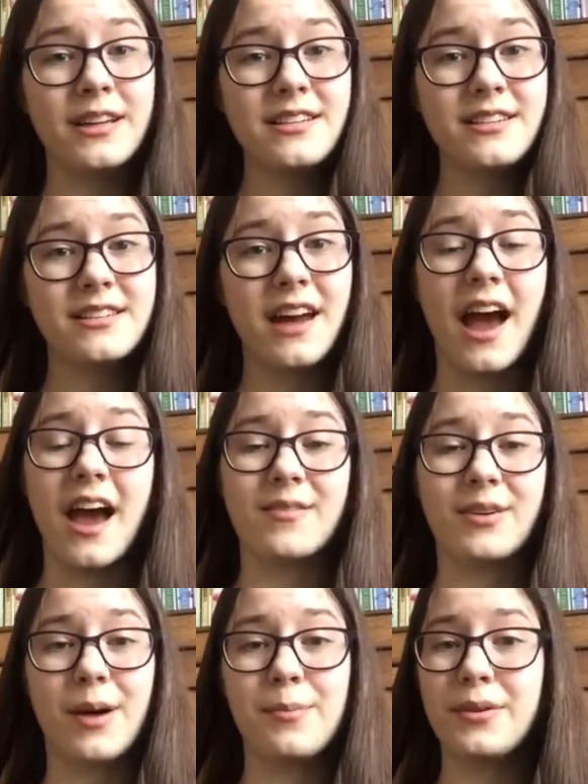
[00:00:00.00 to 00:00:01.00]
least, I have
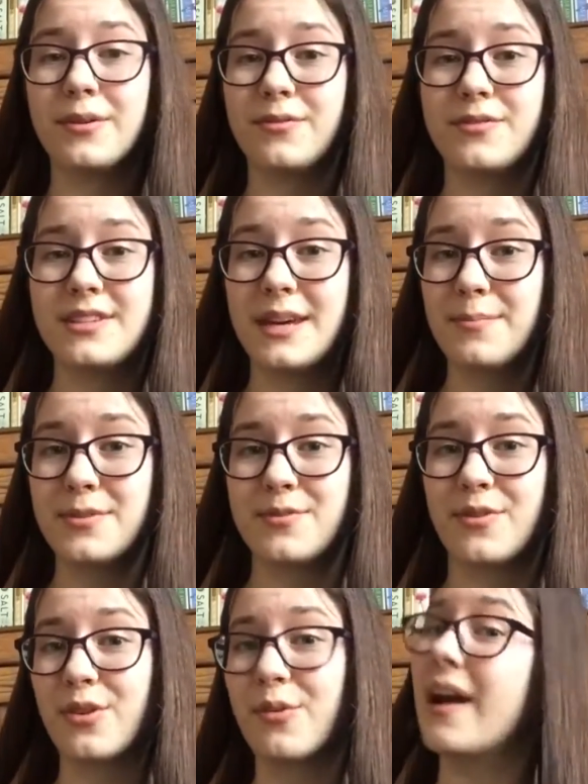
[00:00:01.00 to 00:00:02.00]
a couple of tips
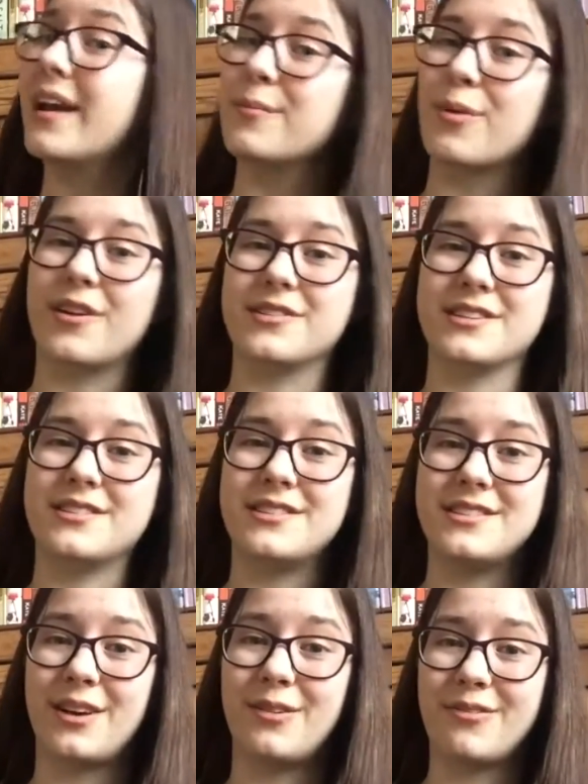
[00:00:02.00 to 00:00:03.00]
for the writing process
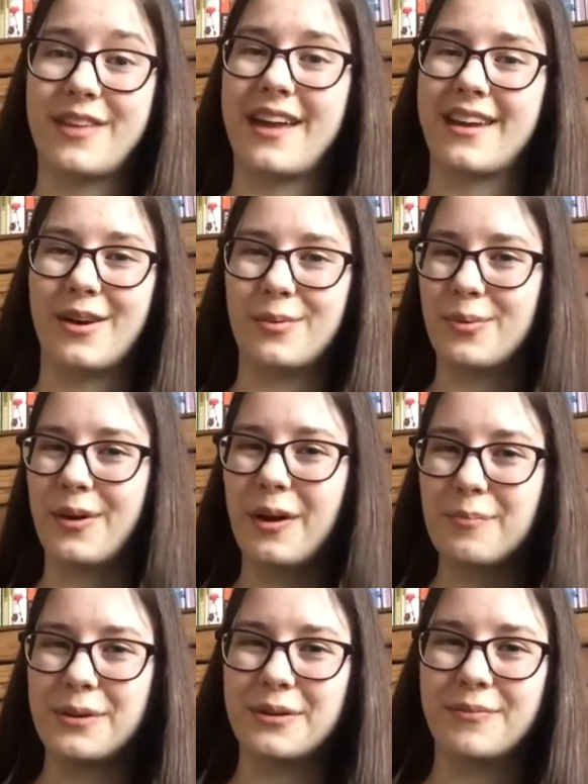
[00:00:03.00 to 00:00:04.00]
itself that I hope will
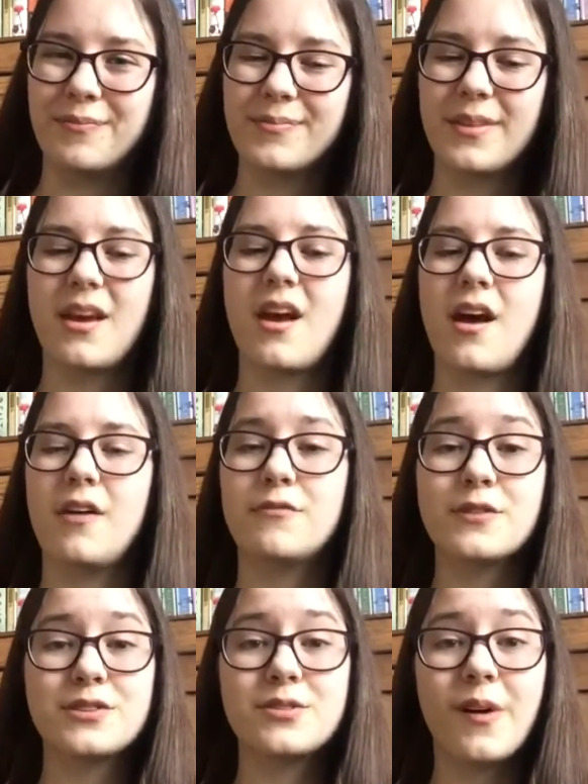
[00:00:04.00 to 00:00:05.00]
help you.
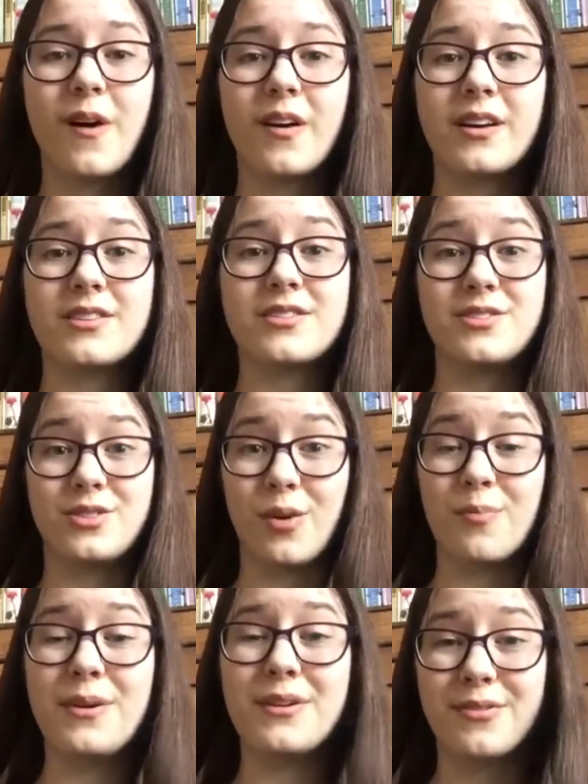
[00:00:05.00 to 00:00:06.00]
First of all is
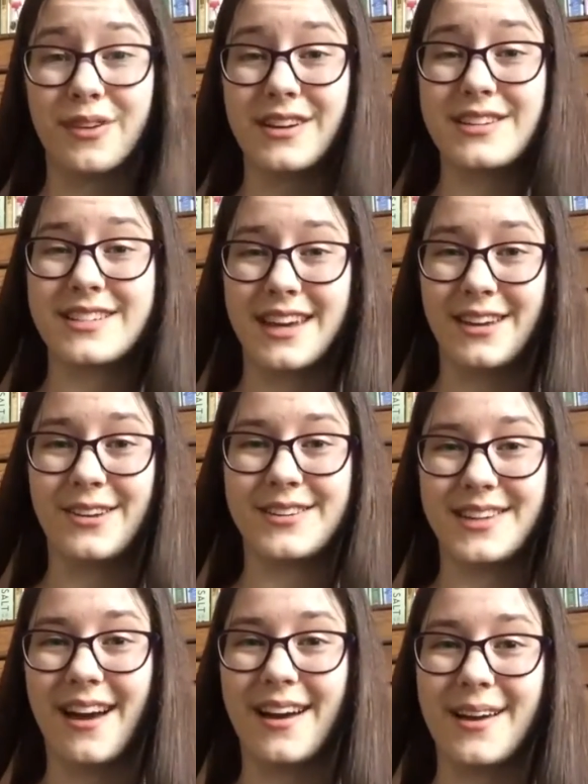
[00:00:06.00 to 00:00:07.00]
don't be afraid to take your
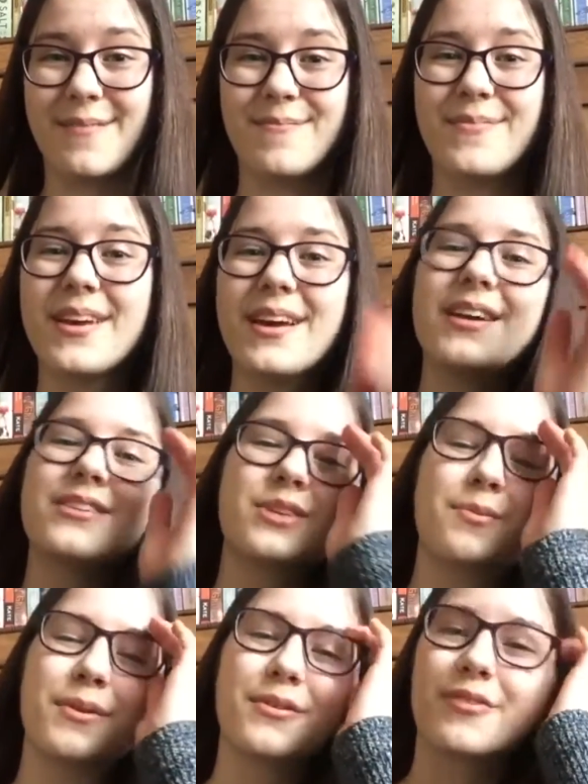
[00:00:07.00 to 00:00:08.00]
time.
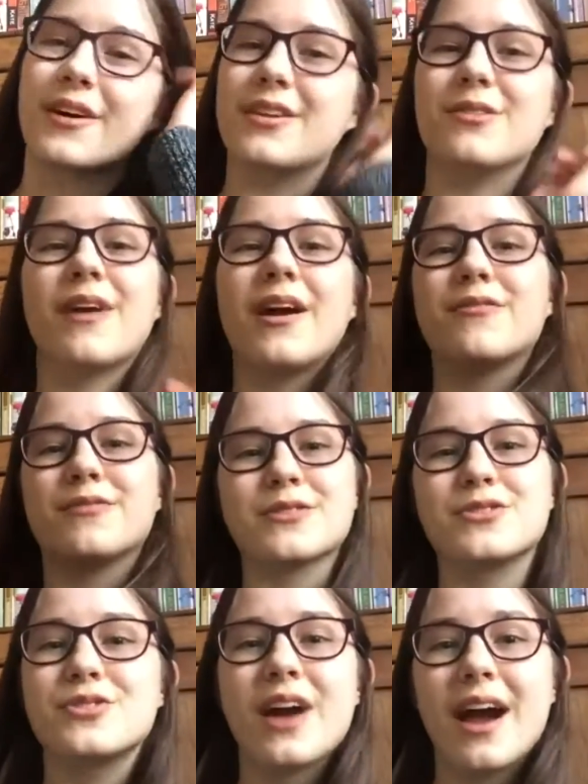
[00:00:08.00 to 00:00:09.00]
Don't be afraid to write a
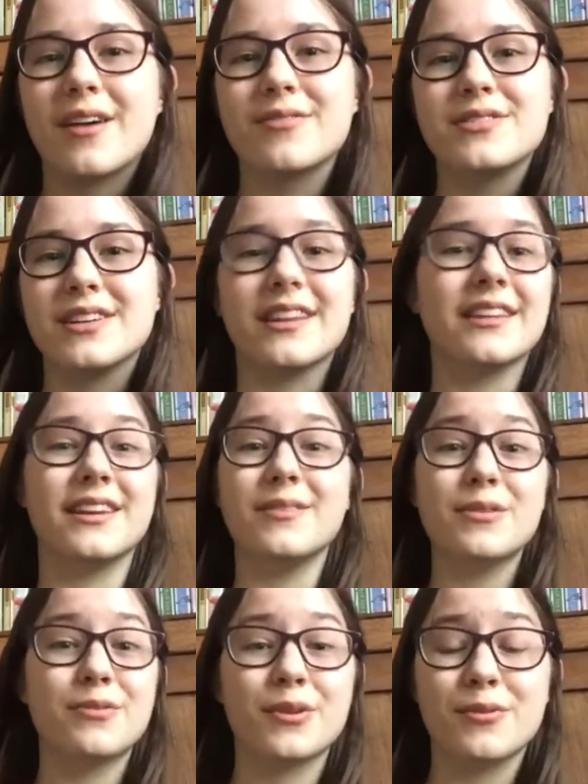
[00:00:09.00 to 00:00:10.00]
first draft and then leave
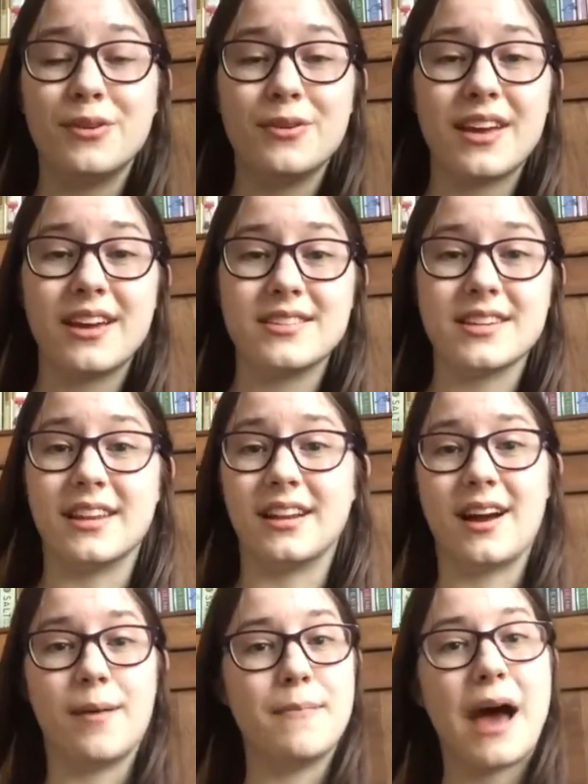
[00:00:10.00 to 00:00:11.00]
it for a few days and then
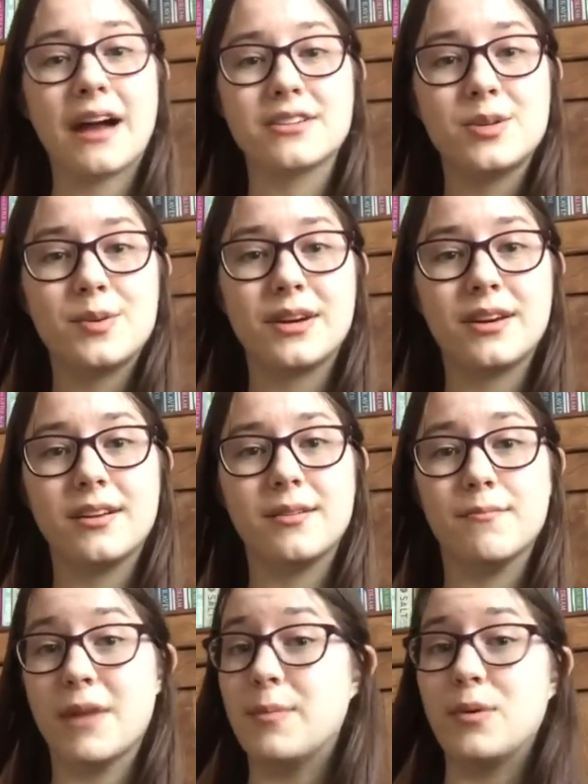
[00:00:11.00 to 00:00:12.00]
come back to it.
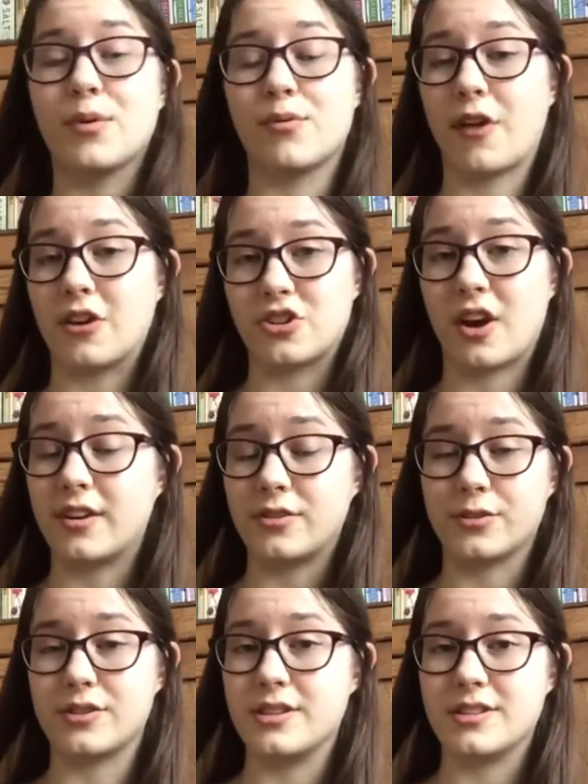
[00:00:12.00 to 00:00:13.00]
Maybe with fresh eyes
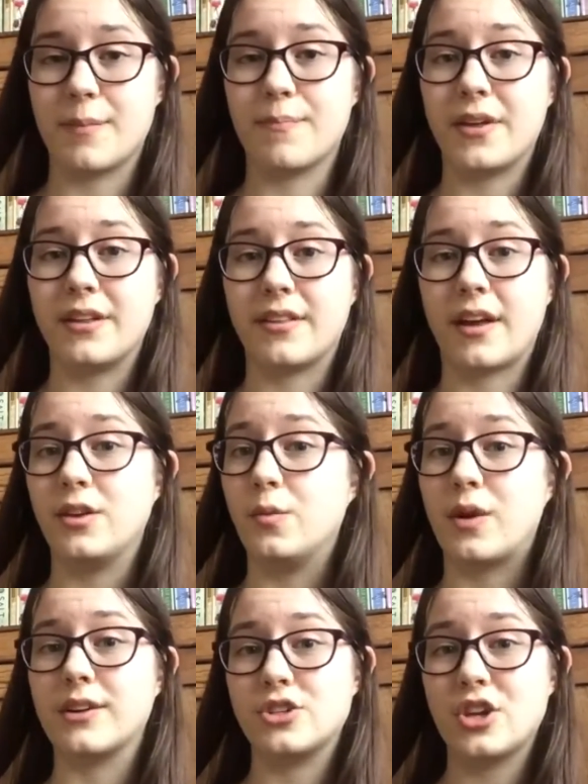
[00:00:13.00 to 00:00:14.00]
you'll see something that you
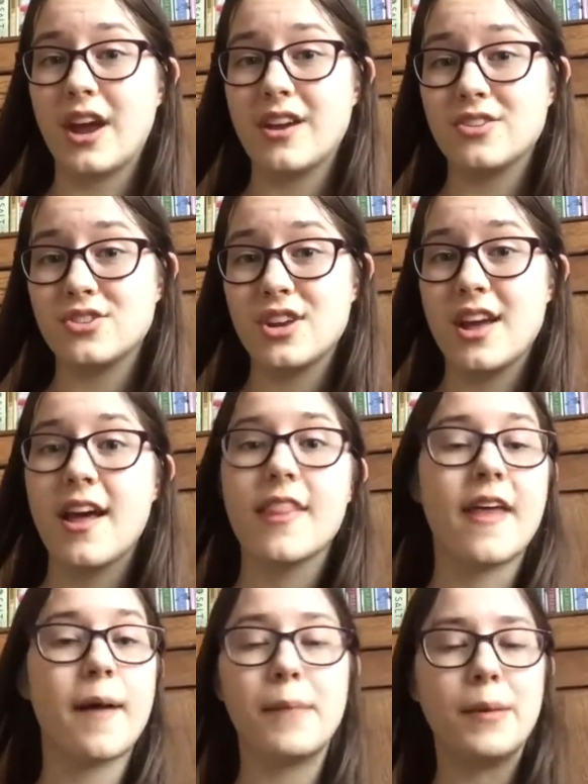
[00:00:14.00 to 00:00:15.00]
want to change
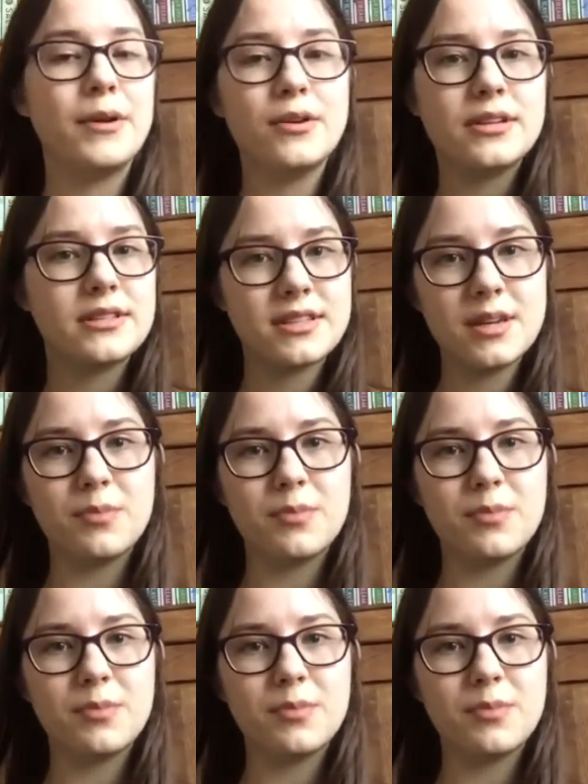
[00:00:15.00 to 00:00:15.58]
that maybe you didn't see